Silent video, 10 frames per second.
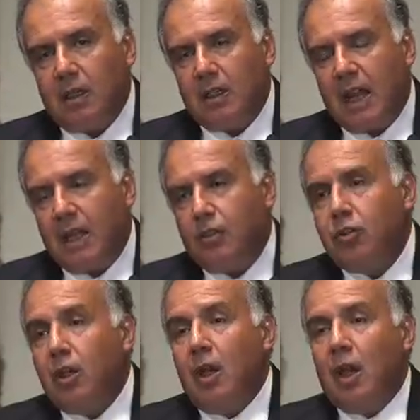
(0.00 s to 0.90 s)

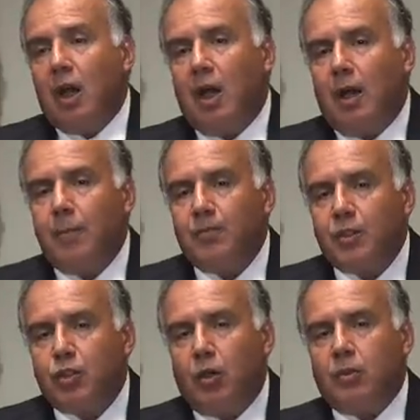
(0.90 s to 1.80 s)
range.
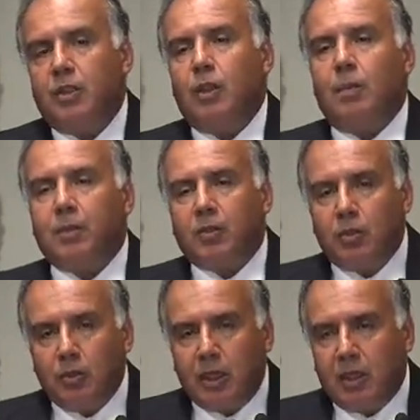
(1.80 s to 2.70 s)
So the
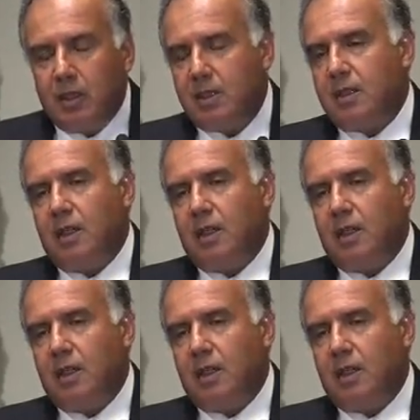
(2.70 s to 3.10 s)
opportunities,